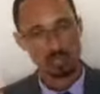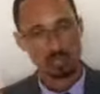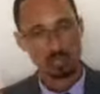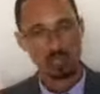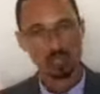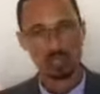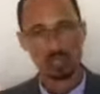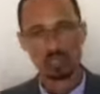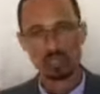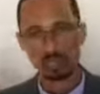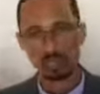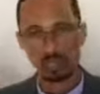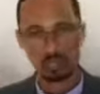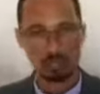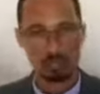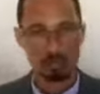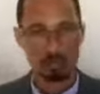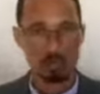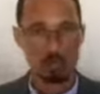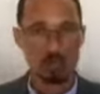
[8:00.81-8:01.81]
small business
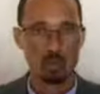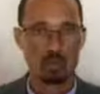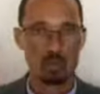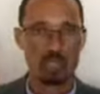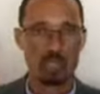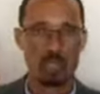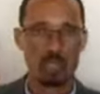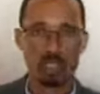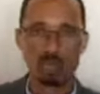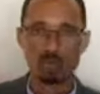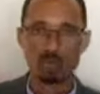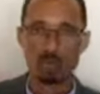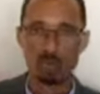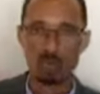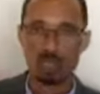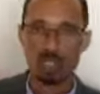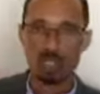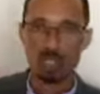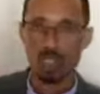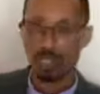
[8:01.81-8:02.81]
are number of
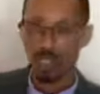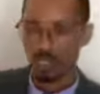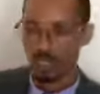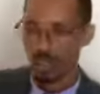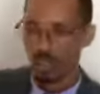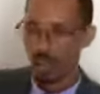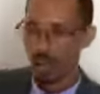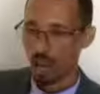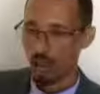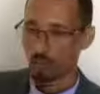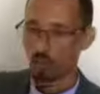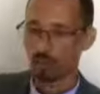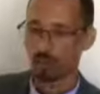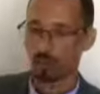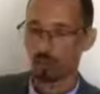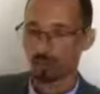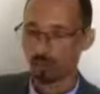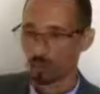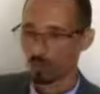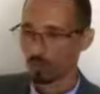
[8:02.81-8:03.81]
employees and
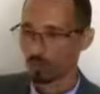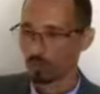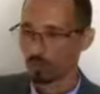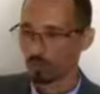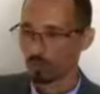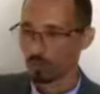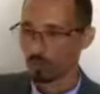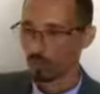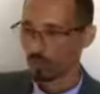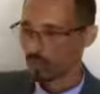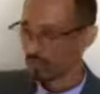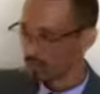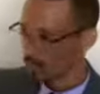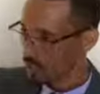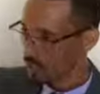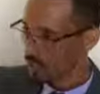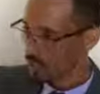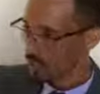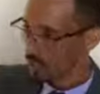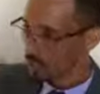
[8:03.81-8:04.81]
amount of capital.
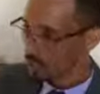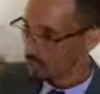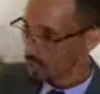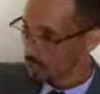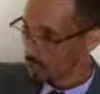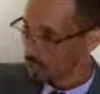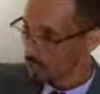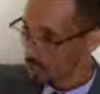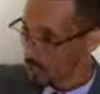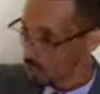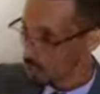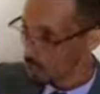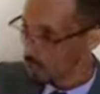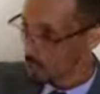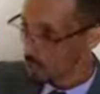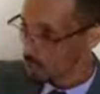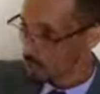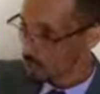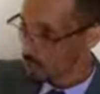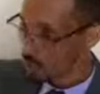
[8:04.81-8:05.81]
See, the
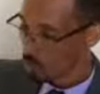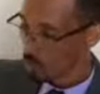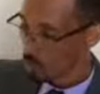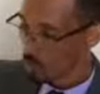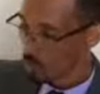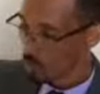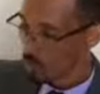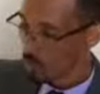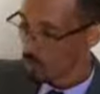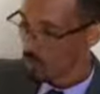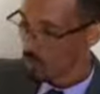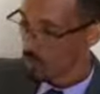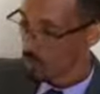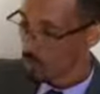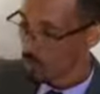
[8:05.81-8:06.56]
number of employees